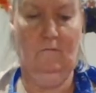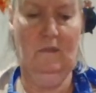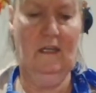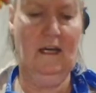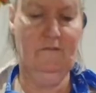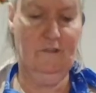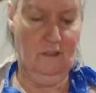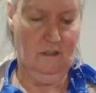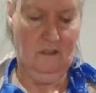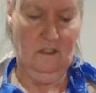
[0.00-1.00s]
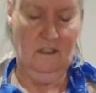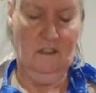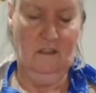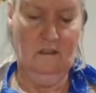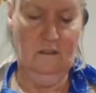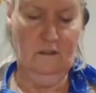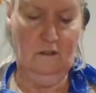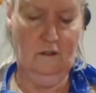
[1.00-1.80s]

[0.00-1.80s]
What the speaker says: We have our little